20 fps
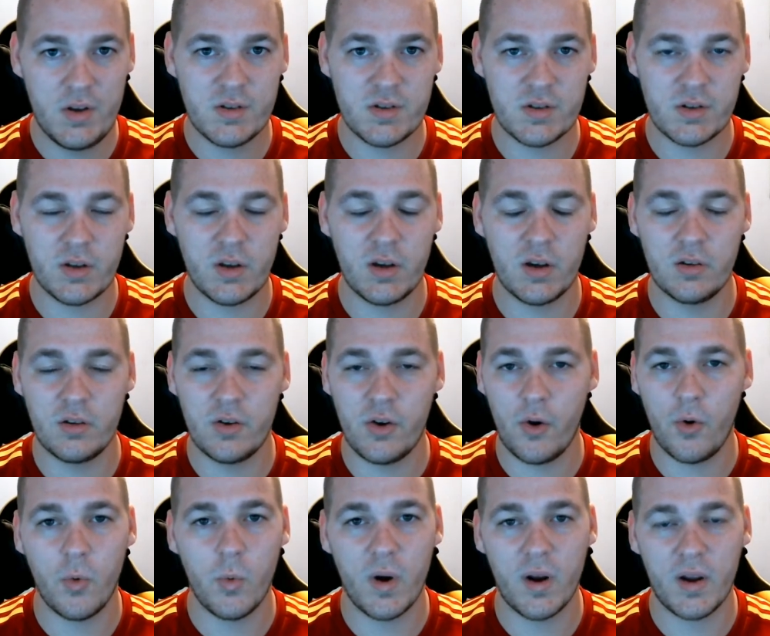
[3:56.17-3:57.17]
so you
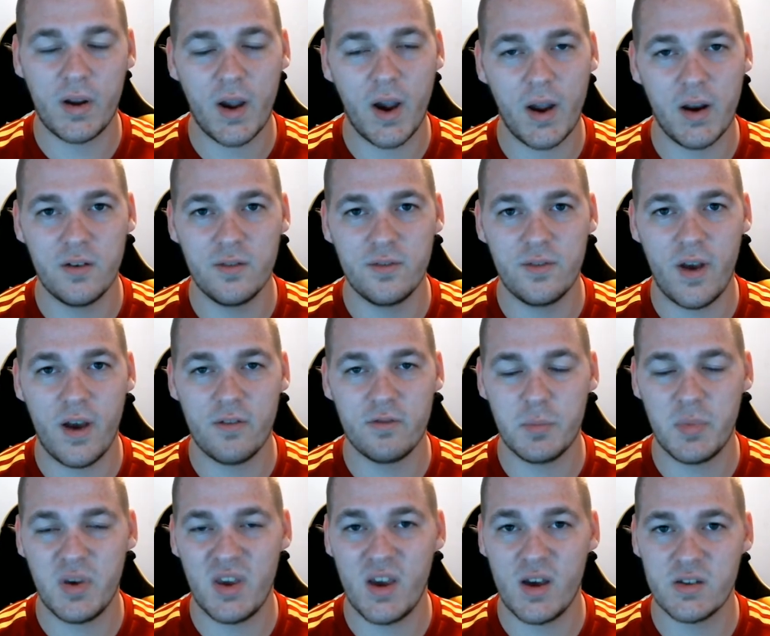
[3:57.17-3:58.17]
know what kind of
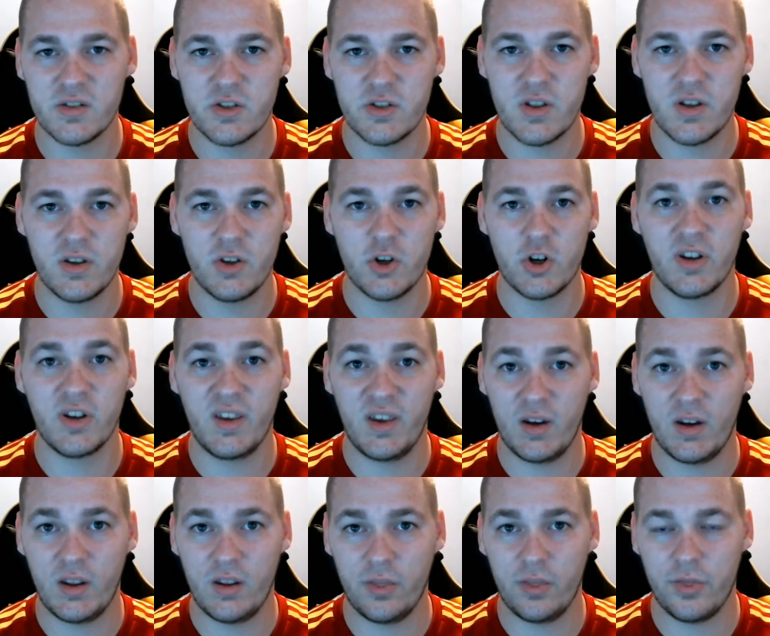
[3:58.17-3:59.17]
FPS that you're
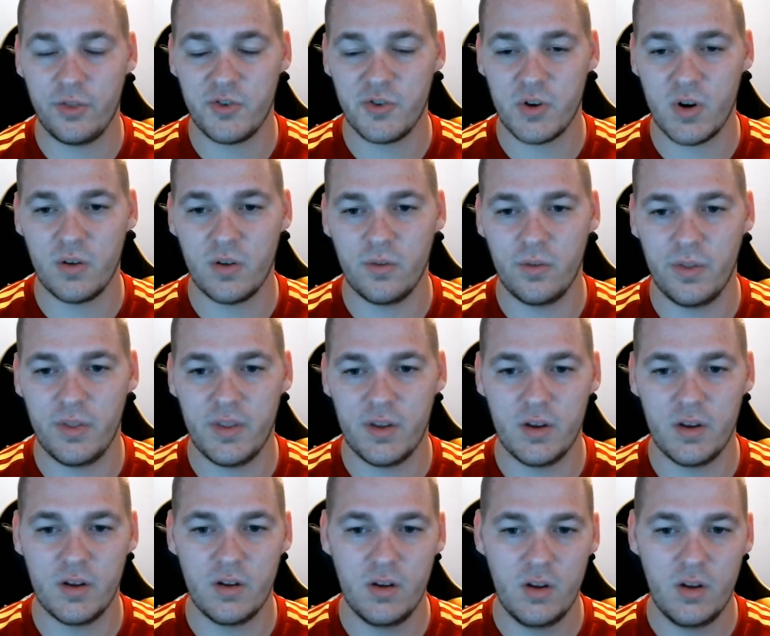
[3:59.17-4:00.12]
getting throughout the